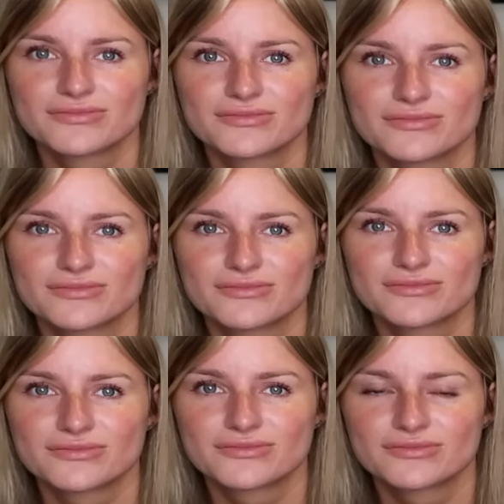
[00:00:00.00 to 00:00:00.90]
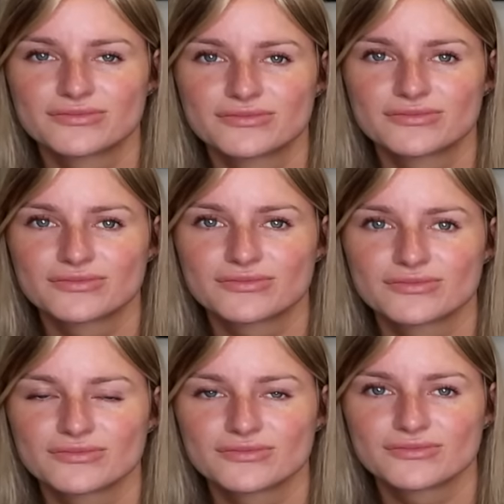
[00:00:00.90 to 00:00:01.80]

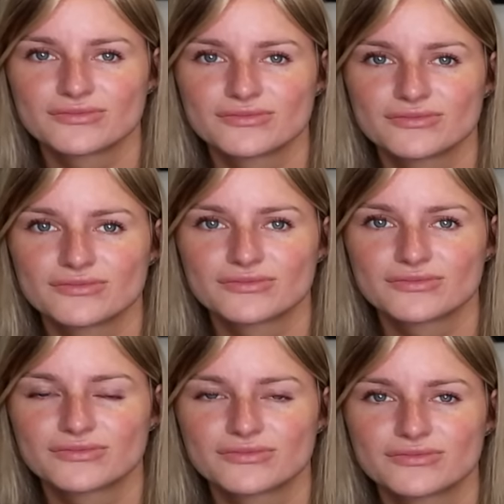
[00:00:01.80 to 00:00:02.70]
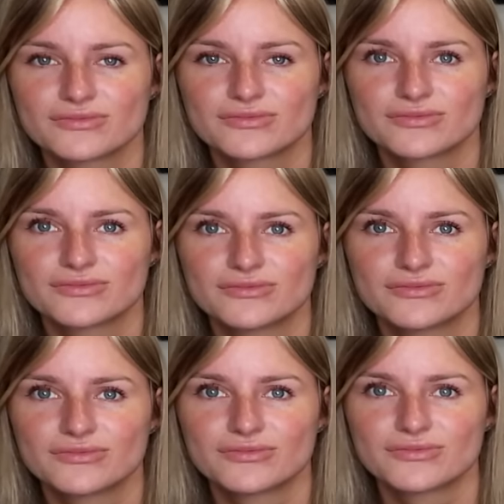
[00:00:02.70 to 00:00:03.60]

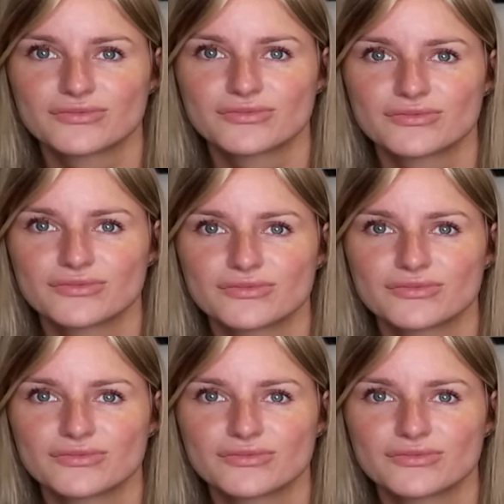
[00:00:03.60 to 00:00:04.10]
[no speech]